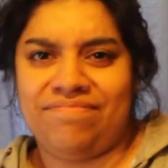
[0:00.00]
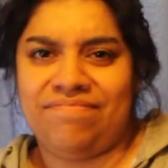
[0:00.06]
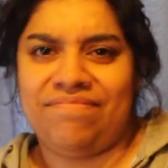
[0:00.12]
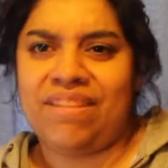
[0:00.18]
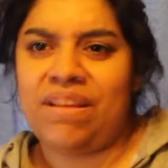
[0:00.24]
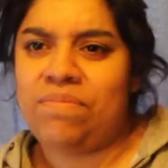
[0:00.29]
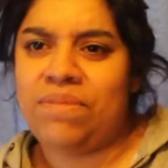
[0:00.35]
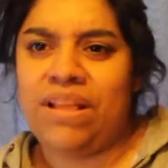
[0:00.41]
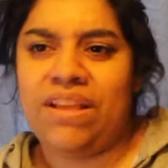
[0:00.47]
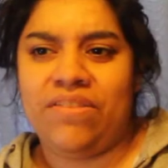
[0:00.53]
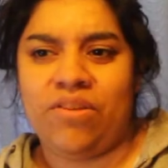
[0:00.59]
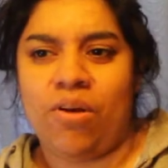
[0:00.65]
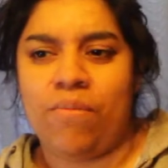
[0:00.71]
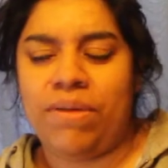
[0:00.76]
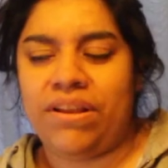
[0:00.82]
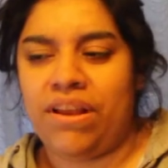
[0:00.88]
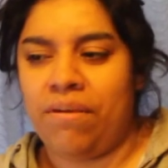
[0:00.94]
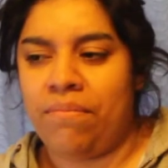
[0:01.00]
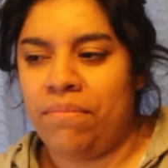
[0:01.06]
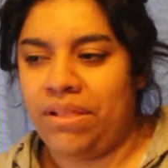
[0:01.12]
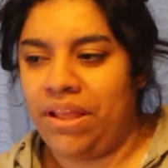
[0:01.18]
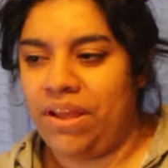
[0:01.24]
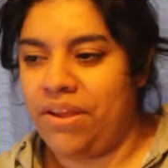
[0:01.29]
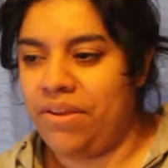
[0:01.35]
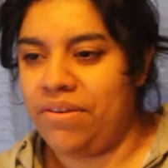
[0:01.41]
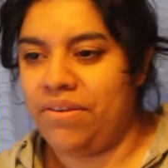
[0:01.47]
please comment down
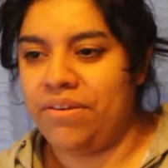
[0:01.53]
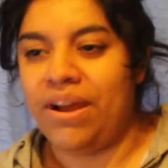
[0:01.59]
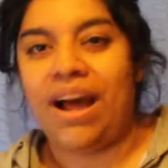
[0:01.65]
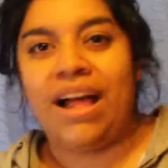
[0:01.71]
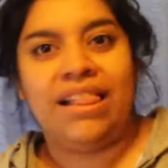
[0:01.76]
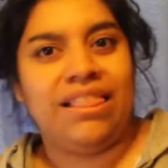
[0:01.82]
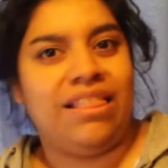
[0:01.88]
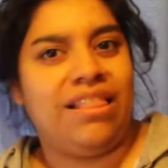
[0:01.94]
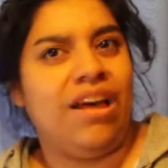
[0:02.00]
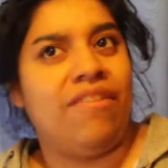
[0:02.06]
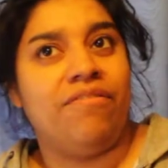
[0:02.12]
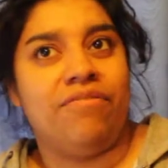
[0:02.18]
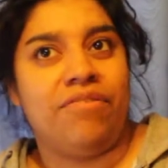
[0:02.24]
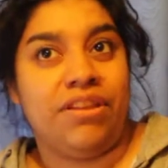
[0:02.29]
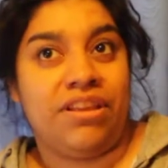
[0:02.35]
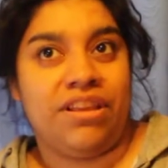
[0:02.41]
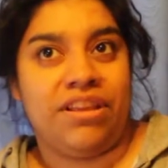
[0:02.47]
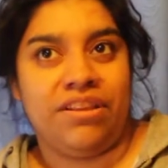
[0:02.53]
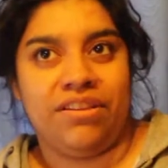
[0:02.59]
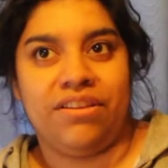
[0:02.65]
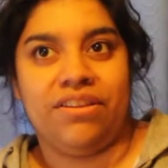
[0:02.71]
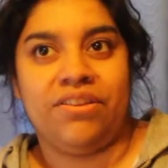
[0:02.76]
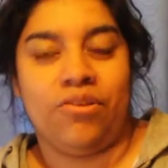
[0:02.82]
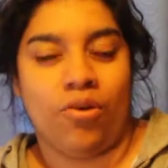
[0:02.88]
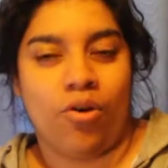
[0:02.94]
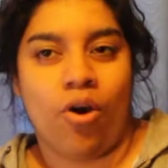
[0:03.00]
below. I love reading
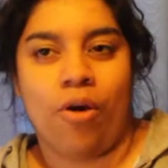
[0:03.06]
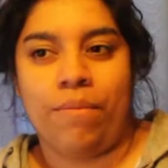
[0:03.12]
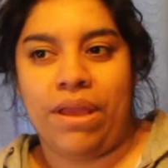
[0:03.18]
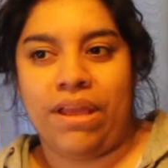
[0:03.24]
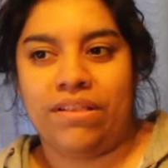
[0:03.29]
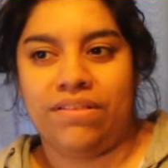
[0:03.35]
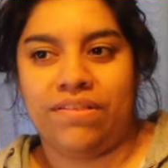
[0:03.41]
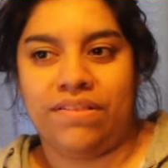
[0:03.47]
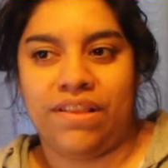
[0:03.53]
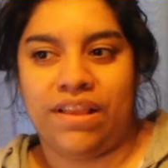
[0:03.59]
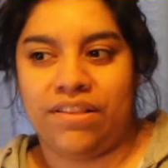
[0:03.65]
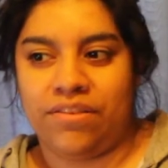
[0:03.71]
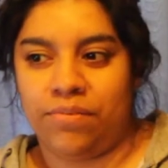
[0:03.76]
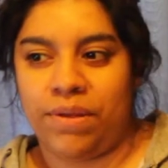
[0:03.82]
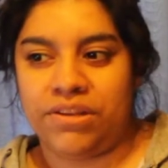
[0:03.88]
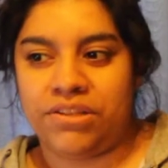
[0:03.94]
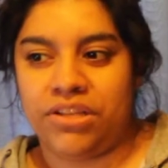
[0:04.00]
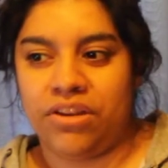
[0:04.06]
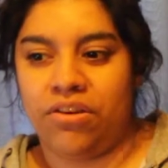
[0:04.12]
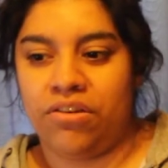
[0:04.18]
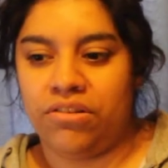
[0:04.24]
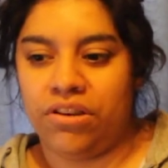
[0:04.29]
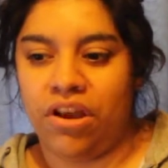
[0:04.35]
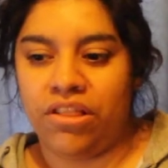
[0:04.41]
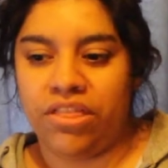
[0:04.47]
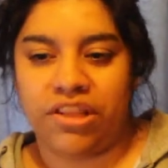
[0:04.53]
your comments, and especially
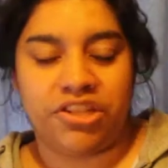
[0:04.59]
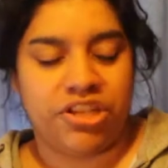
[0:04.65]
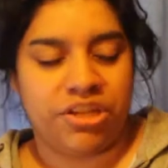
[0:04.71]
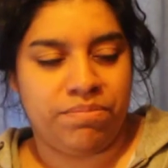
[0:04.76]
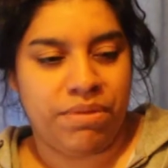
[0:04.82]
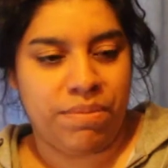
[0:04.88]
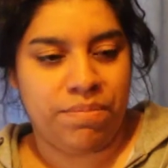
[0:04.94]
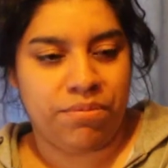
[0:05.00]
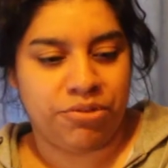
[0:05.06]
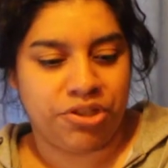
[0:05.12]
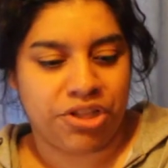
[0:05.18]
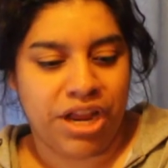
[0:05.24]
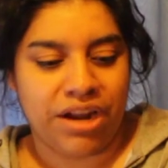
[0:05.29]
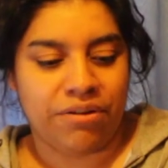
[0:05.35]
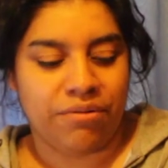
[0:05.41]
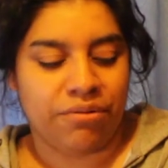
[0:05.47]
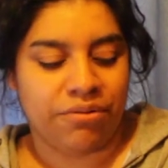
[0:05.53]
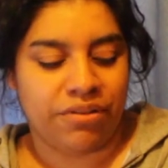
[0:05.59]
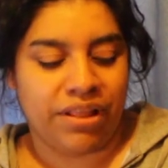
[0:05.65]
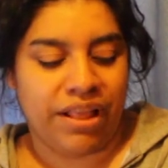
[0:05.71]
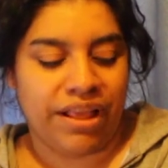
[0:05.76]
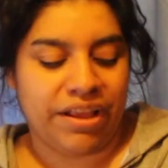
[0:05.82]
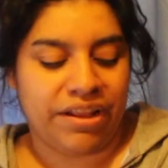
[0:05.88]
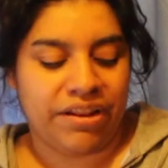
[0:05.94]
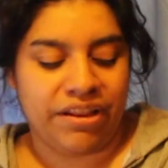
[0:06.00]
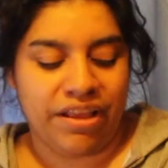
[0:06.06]
on other people's channels,
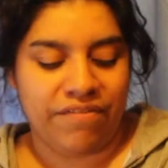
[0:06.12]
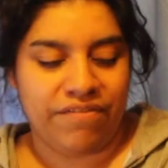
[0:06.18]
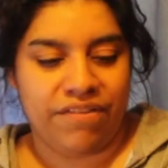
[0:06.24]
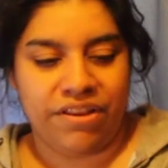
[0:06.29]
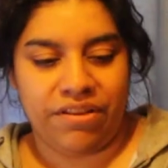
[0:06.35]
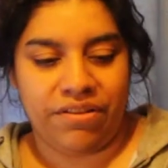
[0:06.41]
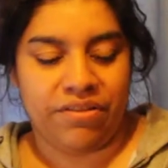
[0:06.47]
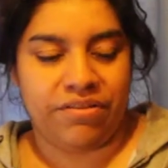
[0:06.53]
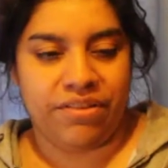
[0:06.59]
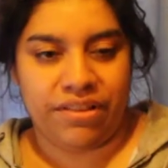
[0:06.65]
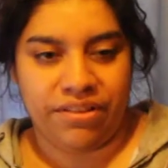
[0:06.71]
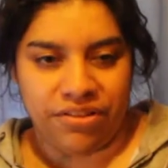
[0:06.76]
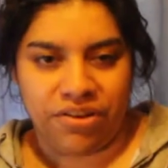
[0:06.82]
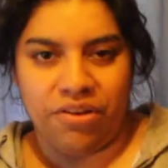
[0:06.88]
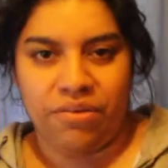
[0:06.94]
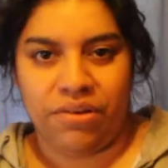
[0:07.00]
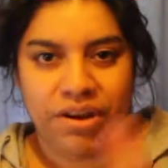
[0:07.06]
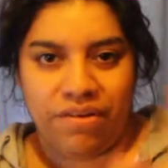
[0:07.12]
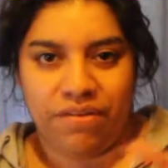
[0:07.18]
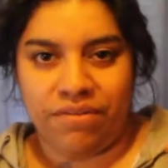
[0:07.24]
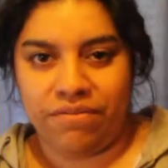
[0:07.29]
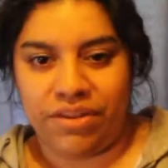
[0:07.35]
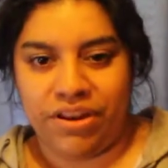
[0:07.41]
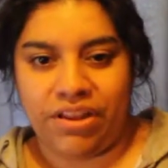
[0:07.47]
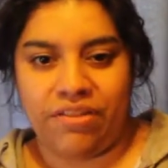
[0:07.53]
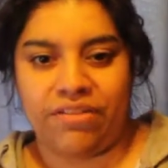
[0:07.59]
like in their videos, you know, in their own
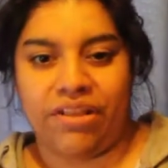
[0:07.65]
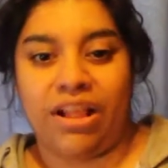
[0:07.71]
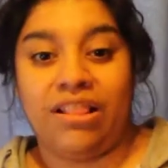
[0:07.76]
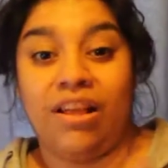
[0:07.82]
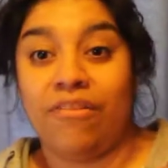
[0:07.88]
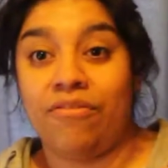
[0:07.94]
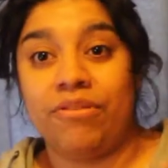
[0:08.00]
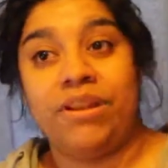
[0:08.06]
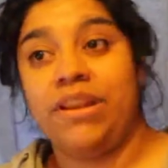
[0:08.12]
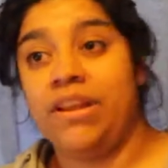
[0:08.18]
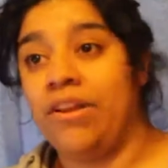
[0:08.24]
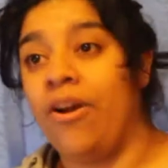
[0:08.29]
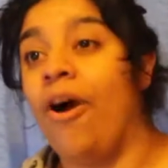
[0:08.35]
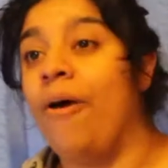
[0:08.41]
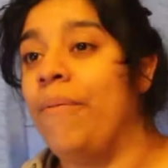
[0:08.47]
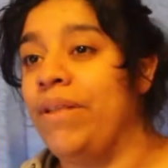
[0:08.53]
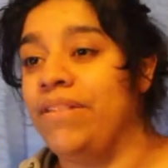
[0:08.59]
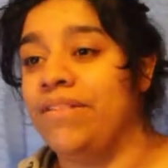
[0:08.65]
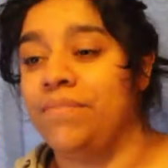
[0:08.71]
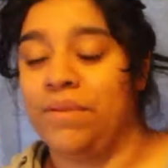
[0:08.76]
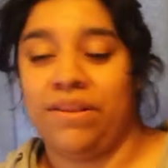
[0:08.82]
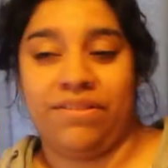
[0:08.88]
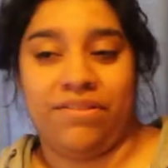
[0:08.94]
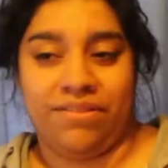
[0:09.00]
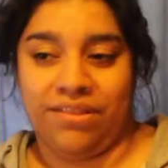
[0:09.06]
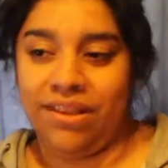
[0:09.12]
videos. I love reading comments
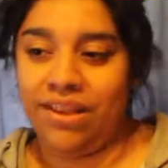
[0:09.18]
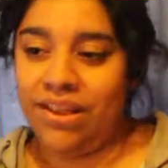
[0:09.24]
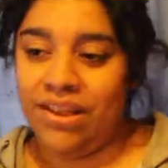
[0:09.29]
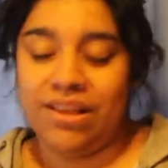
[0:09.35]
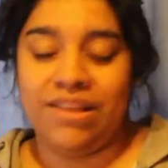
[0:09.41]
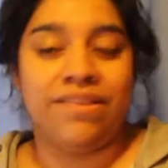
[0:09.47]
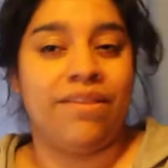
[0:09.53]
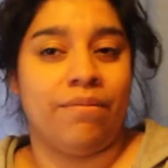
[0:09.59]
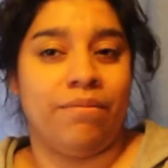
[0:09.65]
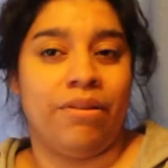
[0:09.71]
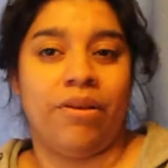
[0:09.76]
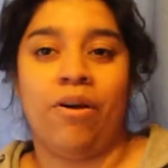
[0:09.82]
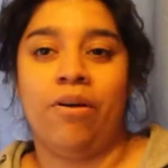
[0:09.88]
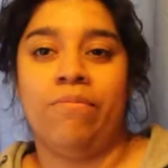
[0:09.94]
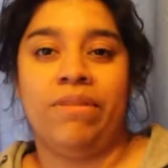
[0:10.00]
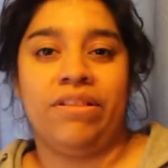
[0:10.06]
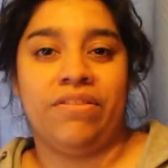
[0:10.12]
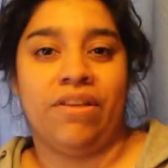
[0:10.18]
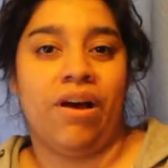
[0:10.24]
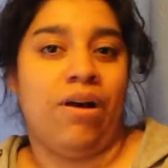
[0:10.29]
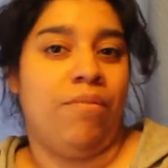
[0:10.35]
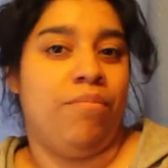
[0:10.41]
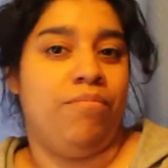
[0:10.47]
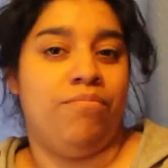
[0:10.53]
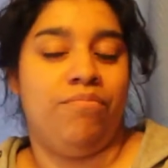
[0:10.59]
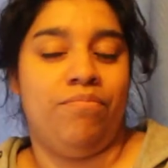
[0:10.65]
because some of the comments
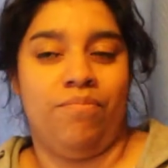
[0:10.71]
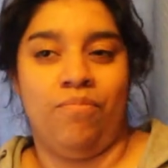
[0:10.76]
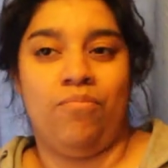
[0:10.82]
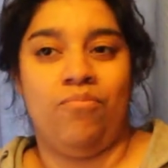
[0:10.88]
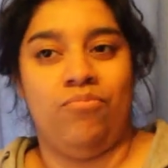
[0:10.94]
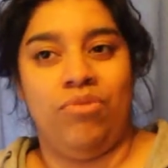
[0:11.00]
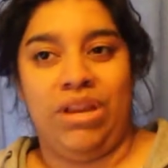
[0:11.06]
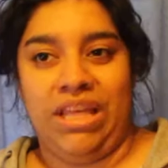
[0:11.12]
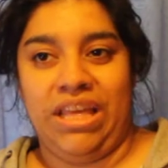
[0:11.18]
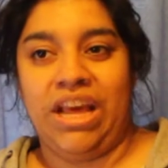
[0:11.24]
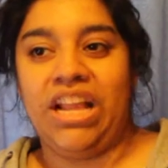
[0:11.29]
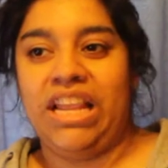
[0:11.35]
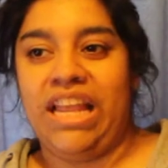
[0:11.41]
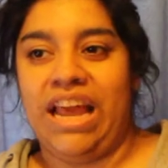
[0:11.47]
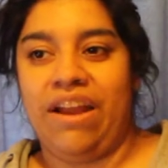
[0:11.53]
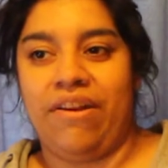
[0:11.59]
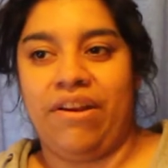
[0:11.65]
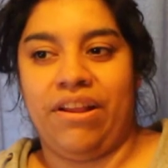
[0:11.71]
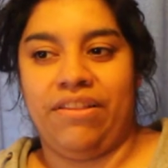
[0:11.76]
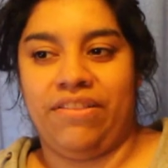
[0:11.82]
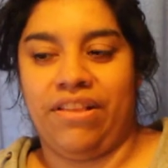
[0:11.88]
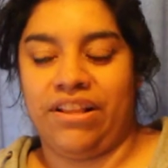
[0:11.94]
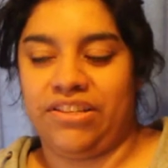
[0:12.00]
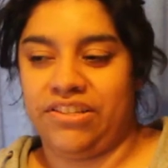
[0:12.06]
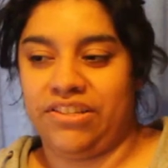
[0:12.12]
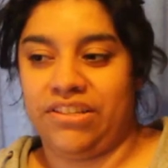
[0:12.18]
are really hilarious.
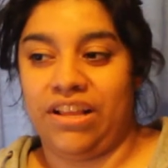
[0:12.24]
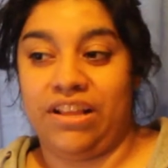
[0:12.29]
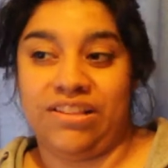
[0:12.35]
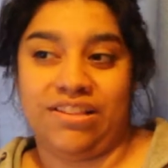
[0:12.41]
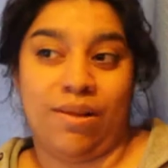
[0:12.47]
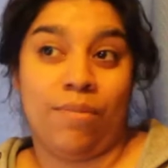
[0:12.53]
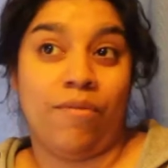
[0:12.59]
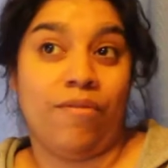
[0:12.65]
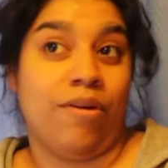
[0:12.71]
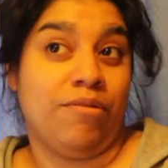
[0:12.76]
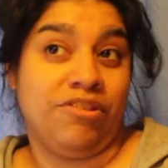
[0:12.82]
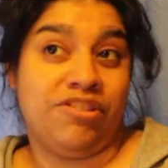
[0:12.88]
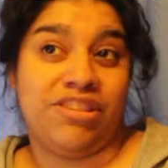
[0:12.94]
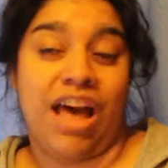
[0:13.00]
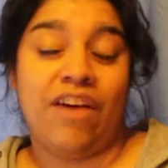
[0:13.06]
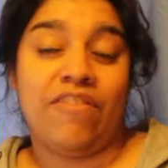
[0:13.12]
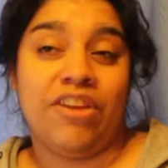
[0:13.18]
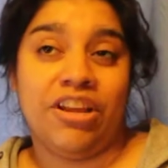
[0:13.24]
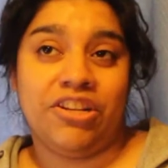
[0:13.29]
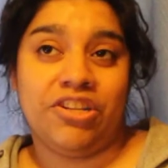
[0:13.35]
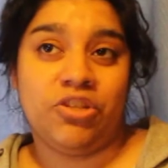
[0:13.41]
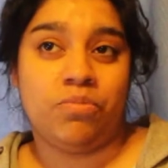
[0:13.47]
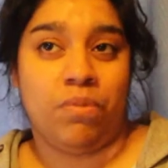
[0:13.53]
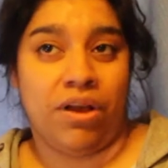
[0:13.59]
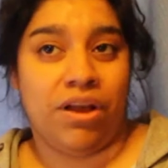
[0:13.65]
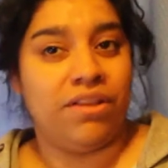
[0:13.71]
Some of them are
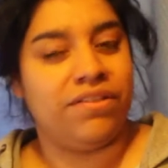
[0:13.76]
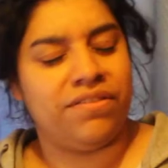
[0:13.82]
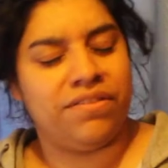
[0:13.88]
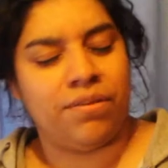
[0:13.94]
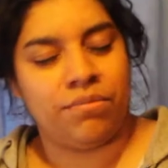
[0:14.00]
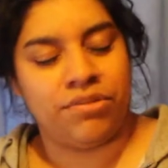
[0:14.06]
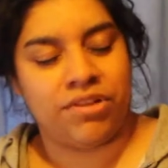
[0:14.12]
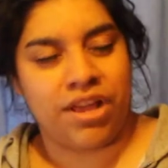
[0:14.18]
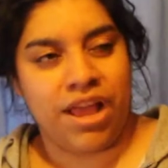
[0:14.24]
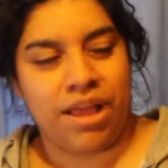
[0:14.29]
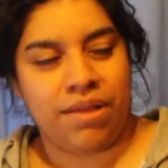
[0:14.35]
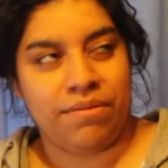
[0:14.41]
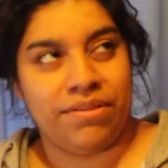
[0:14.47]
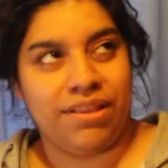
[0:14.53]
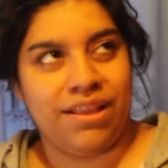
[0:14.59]
savage, but sometimes...